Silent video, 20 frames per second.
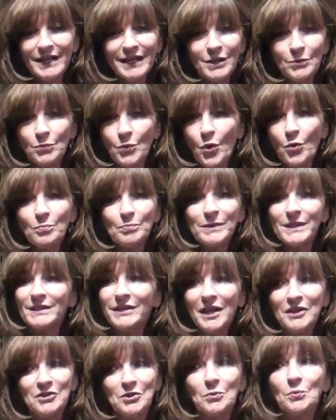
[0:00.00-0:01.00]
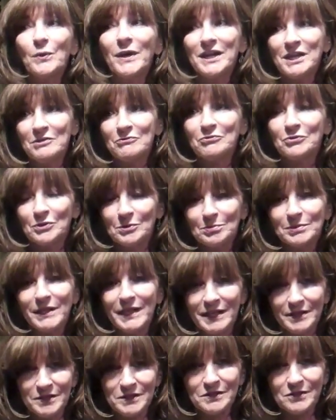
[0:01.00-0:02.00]
It won't be like they're waiting for a
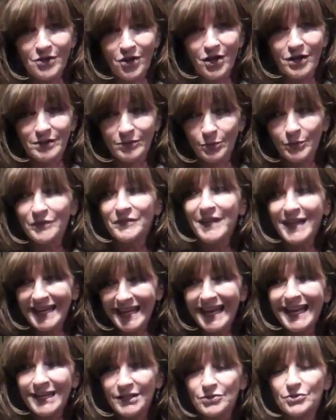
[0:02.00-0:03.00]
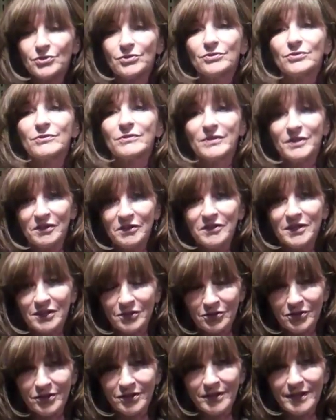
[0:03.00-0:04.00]
play to start. When they enter the
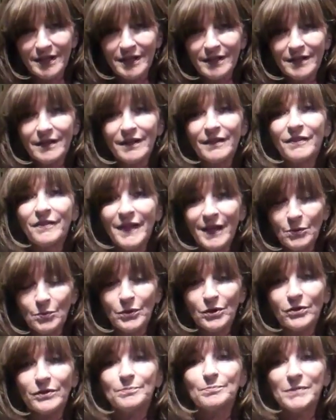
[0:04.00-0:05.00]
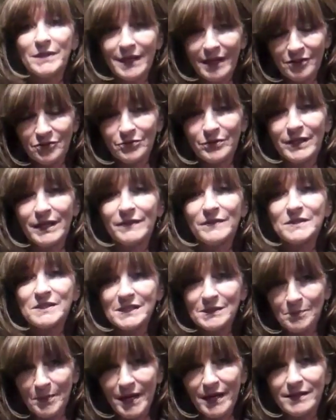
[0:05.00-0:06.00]
theater, they will be entering the
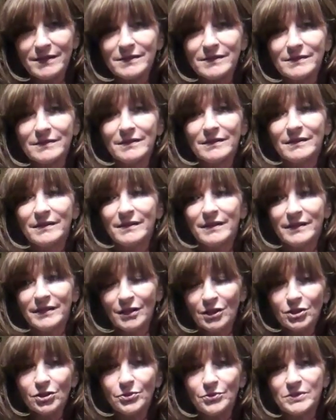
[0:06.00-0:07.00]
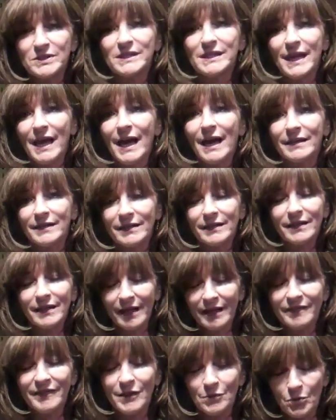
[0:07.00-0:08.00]
space that includes the attic,
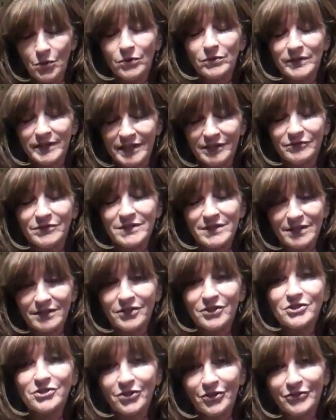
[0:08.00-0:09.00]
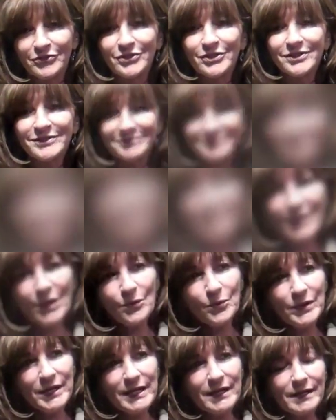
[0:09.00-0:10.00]
and they won't leave until it's over.
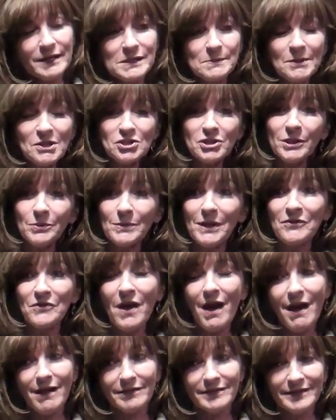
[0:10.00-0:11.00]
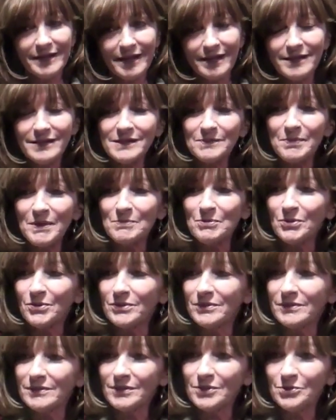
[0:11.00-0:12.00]
We, especially around the holidays,
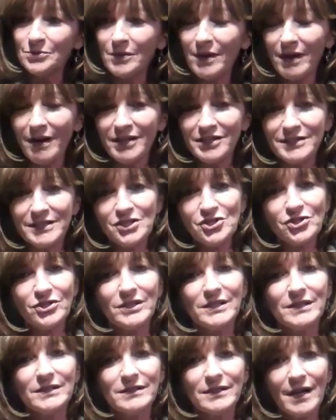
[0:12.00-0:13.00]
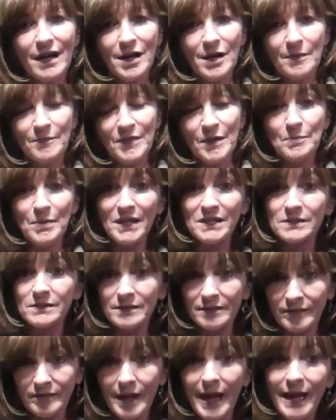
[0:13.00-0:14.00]
people who auditioned, the
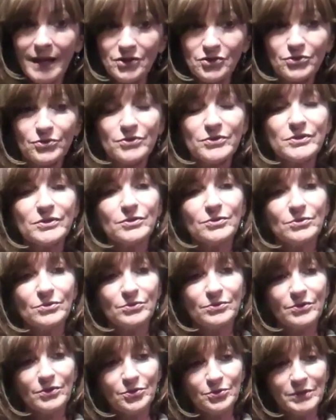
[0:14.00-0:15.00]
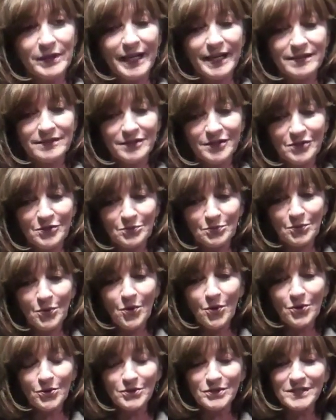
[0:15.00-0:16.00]
best actors who landed the
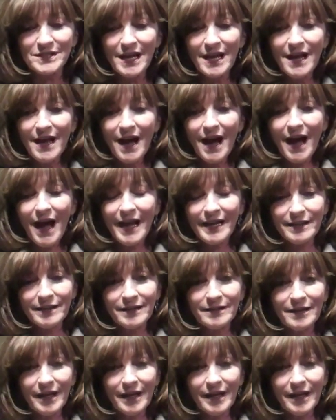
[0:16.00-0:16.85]
roles, I